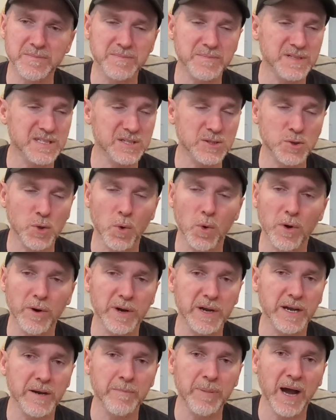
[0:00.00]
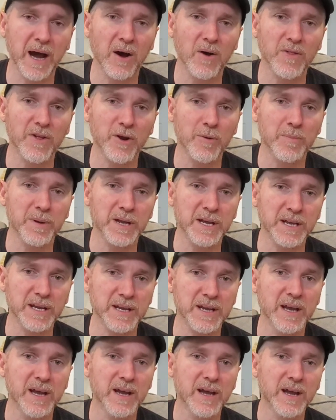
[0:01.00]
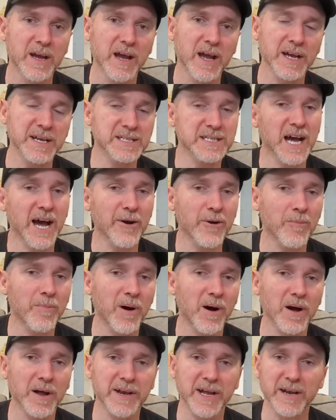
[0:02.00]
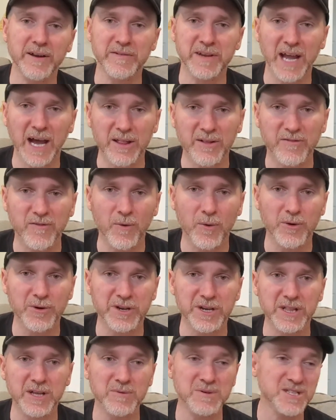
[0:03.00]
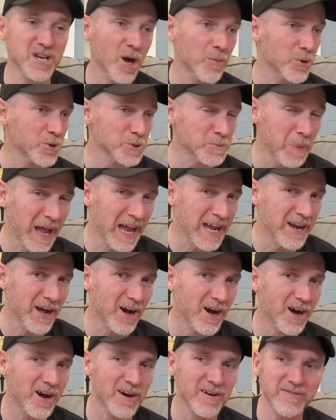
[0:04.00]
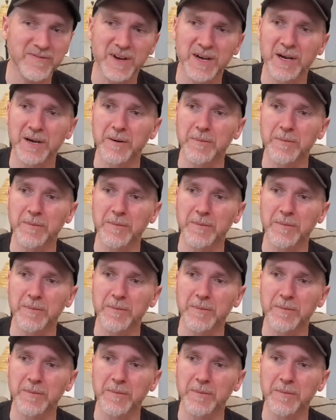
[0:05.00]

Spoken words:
story about there being a title bond out of California that was almost paid off,